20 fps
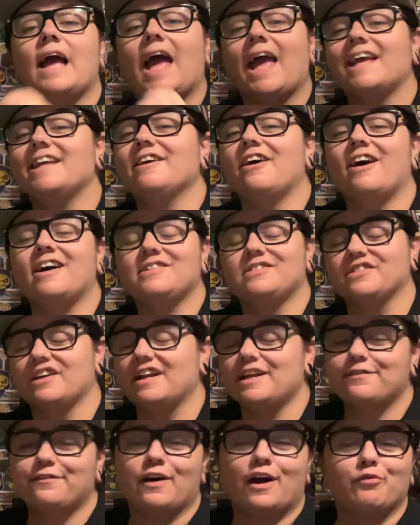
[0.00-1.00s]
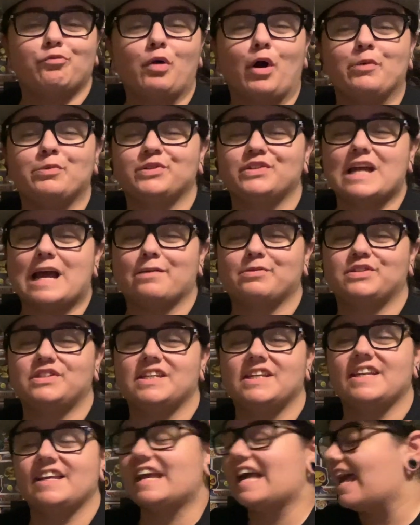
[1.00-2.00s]
Hey guys, 95 Pop Snaps
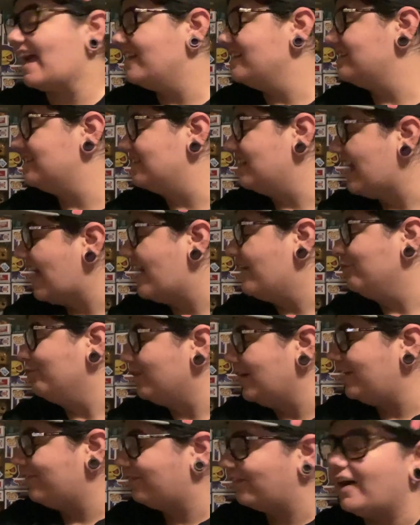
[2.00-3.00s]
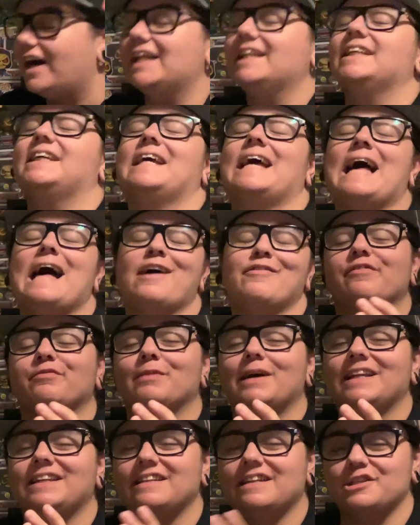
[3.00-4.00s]
here, and today we finally have
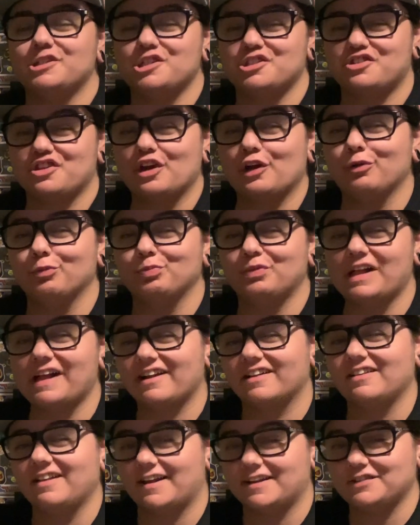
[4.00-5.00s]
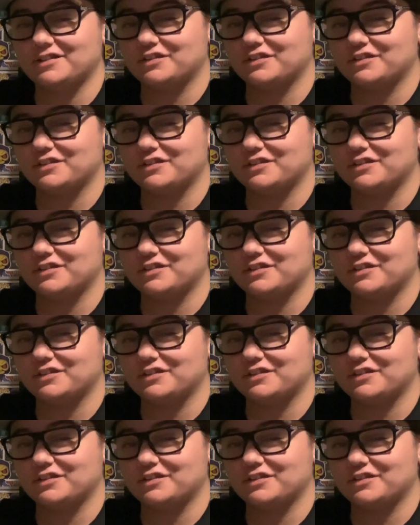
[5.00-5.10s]
my Ninja Turtle Blacklight